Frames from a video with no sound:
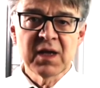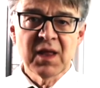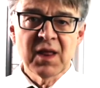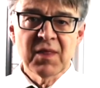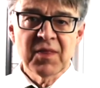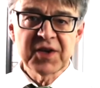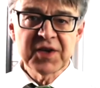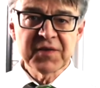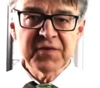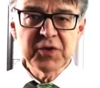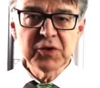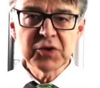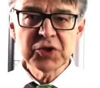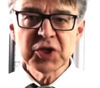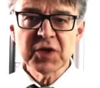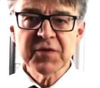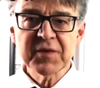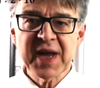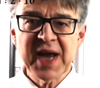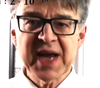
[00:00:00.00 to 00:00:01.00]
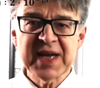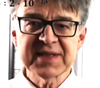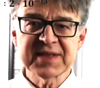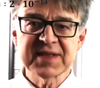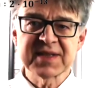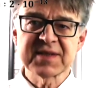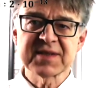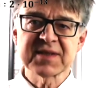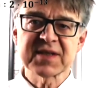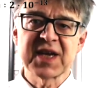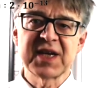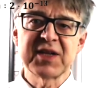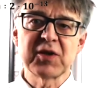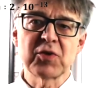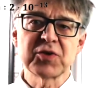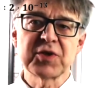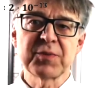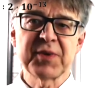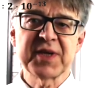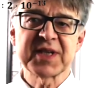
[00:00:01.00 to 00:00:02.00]
The diffusion of gases can
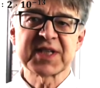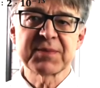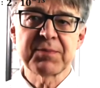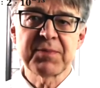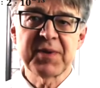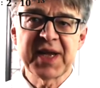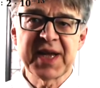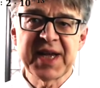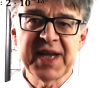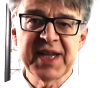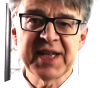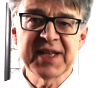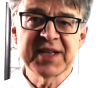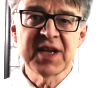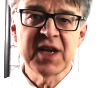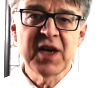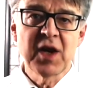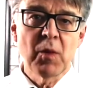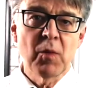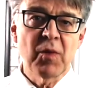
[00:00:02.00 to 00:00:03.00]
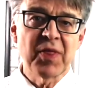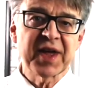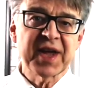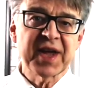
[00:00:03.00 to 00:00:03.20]
also be explained with the